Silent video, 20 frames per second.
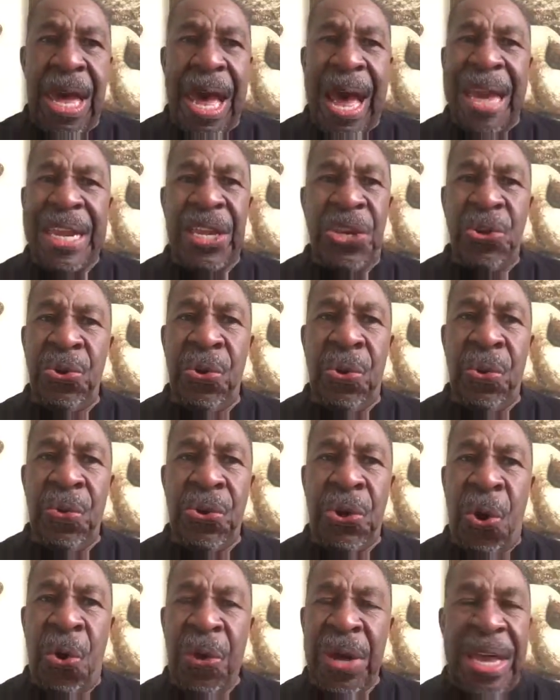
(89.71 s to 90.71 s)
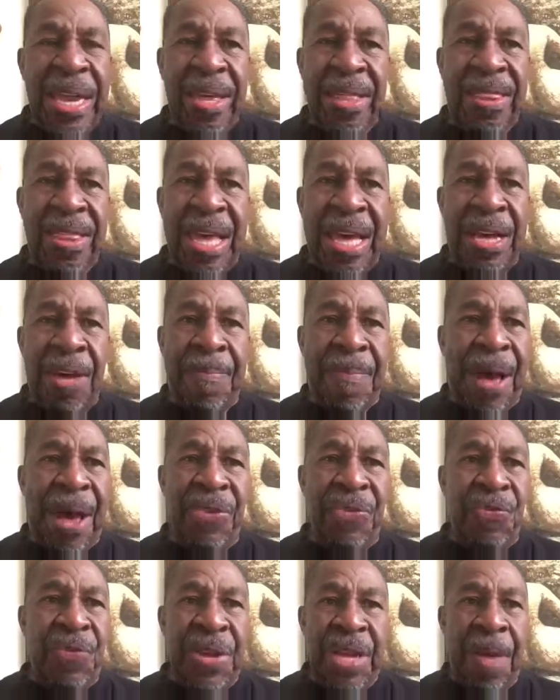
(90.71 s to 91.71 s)
I didn't know, know anything
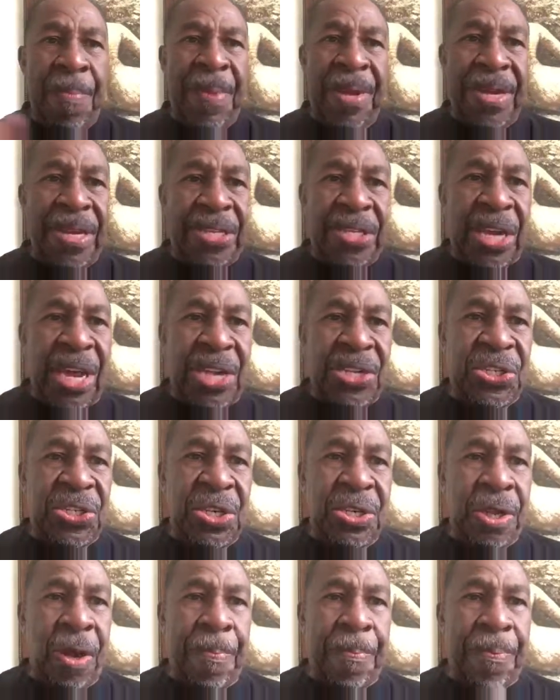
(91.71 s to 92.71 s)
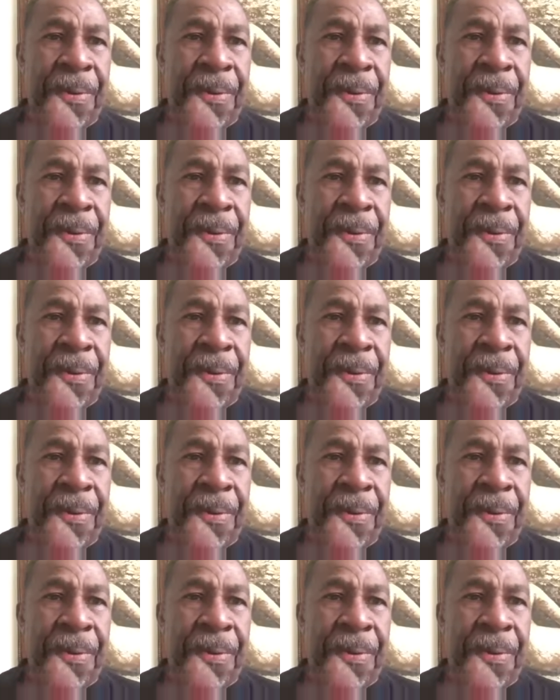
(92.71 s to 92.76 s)
about rehabilitation or